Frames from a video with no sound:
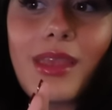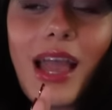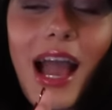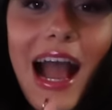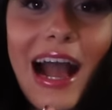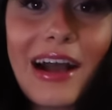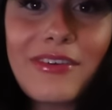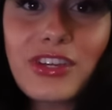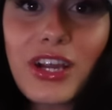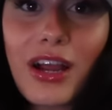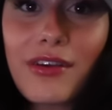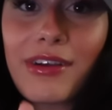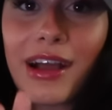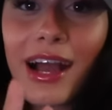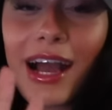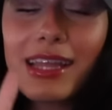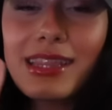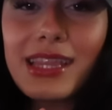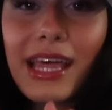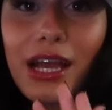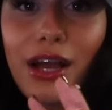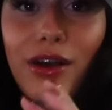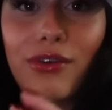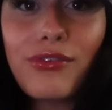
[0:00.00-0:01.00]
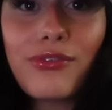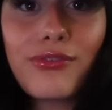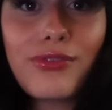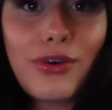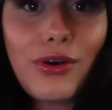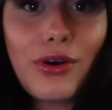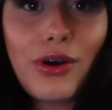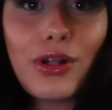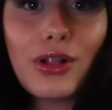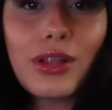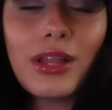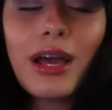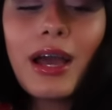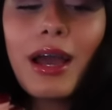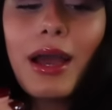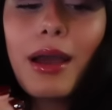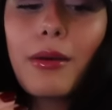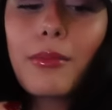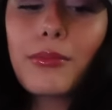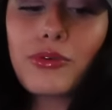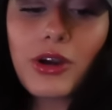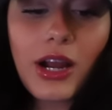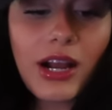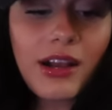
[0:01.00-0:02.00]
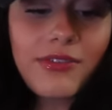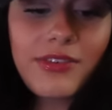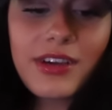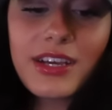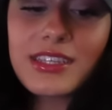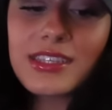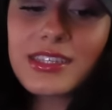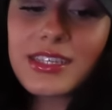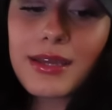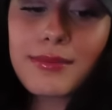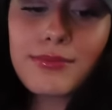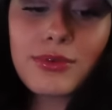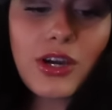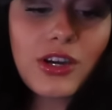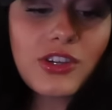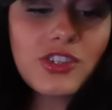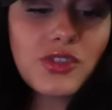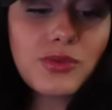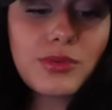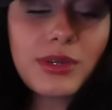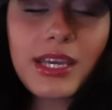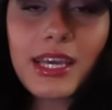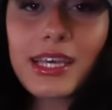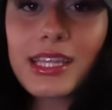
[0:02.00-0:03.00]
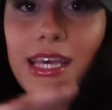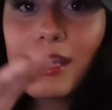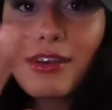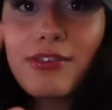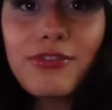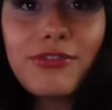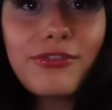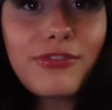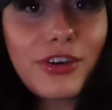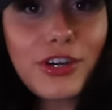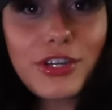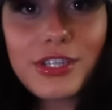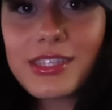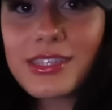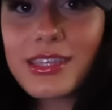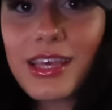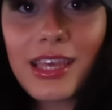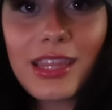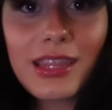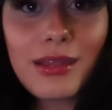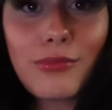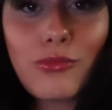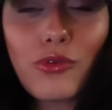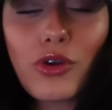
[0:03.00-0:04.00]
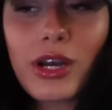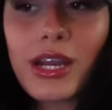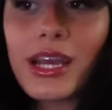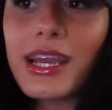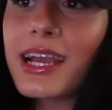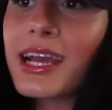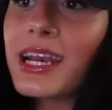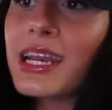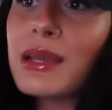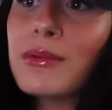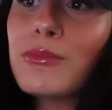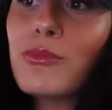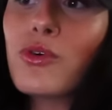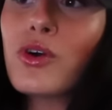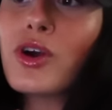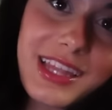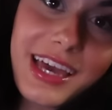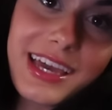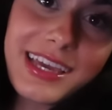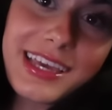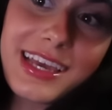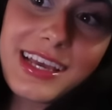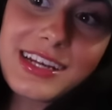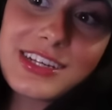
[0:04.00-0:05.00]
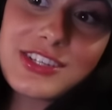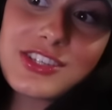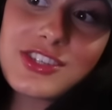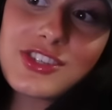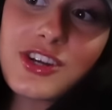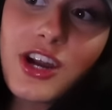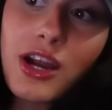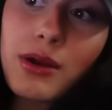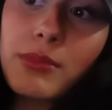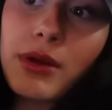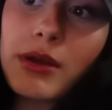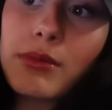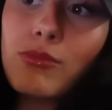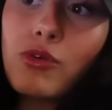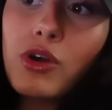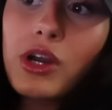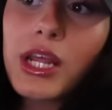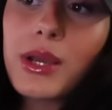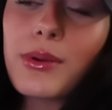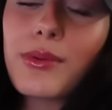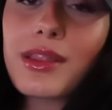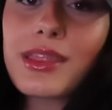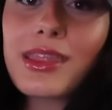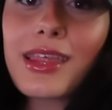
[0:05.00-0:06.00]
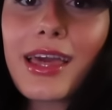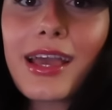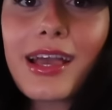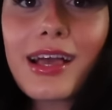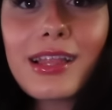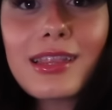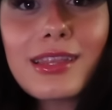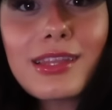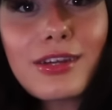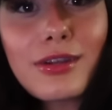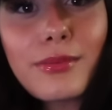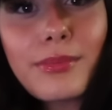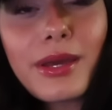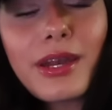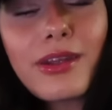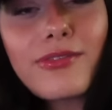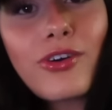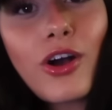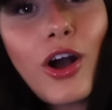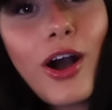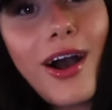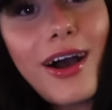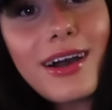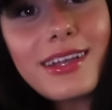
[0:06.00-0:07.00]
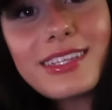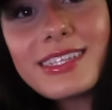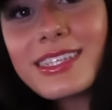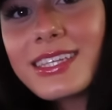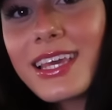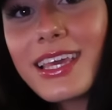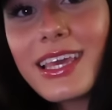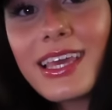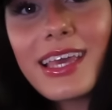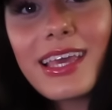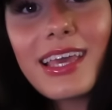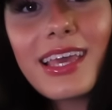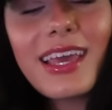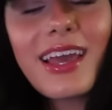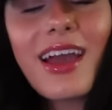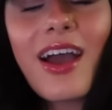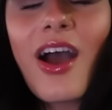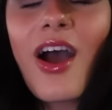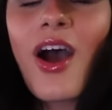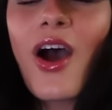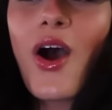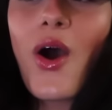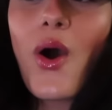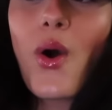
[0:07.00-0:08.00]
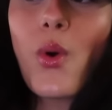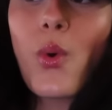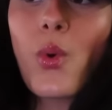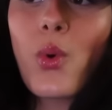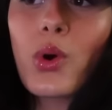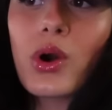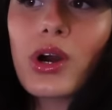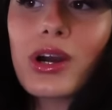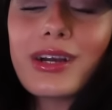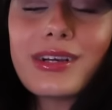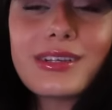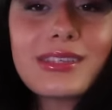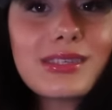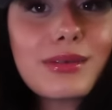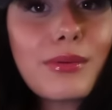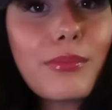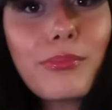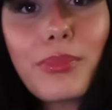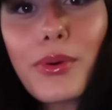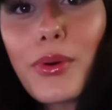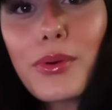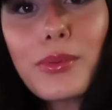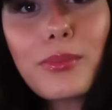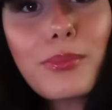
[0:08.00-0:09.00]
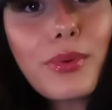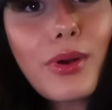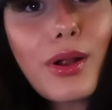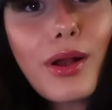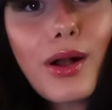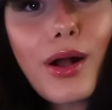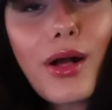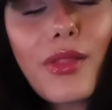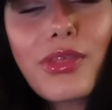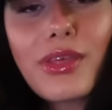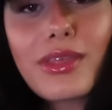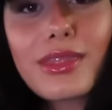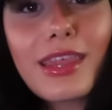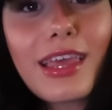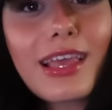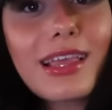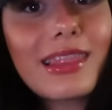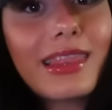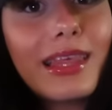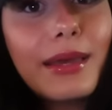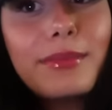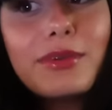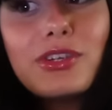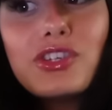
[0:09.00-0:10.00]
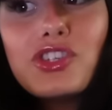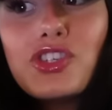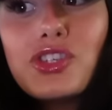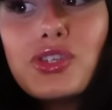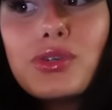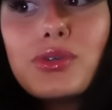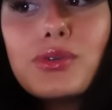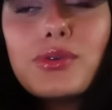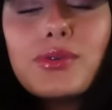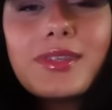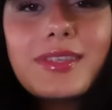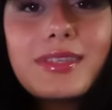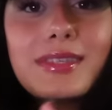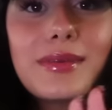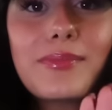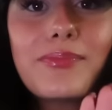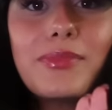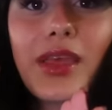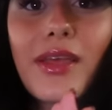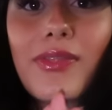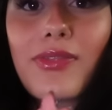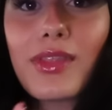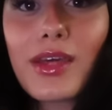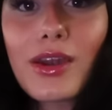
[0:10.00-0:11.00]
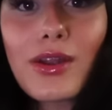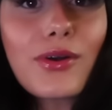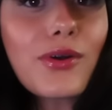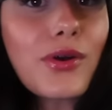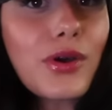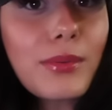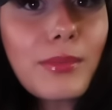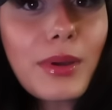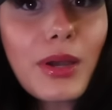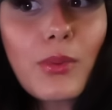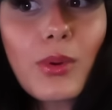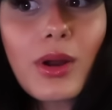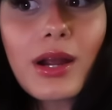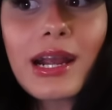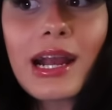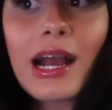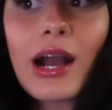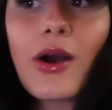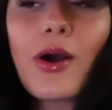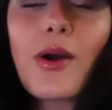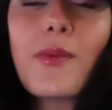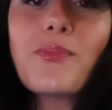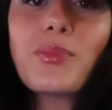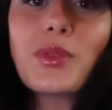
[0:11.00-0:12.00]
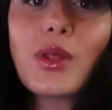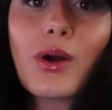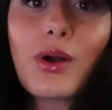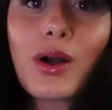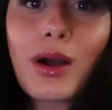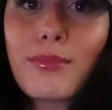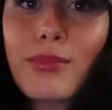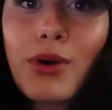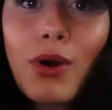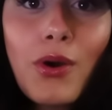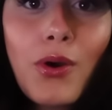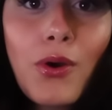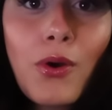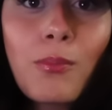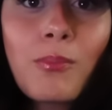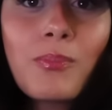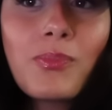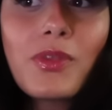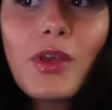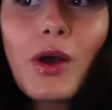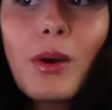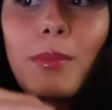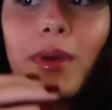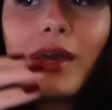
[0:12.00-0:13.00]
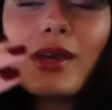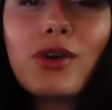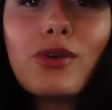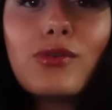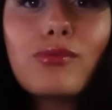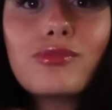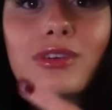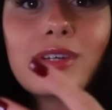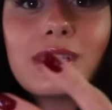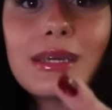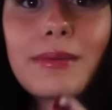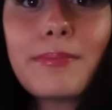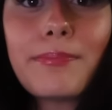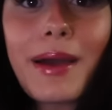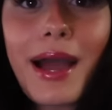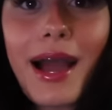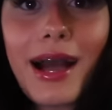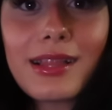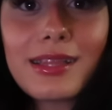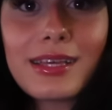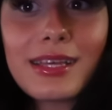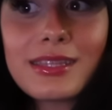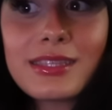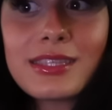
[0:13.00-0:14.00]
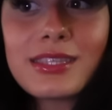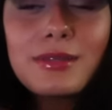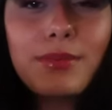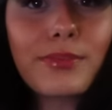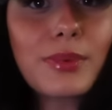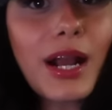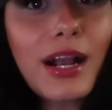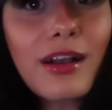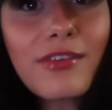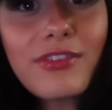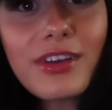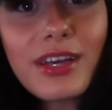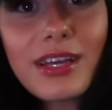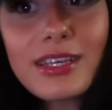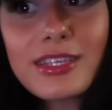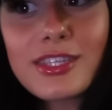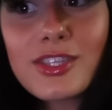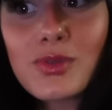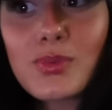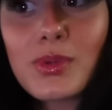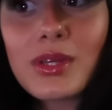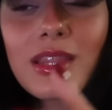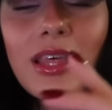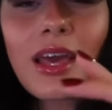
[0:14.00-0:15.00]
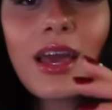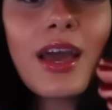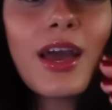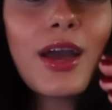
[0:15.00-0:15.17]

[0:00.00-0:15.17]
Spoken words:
after I've had like a full breakfast. I'm not doing it like first thing in the morning anymore. I'm liking to start my morning with like a little bit of hot tea or some bone broth and like lemon juice, and then I'll go to my workout. I'll come home, I'll make a really balanced breakfast with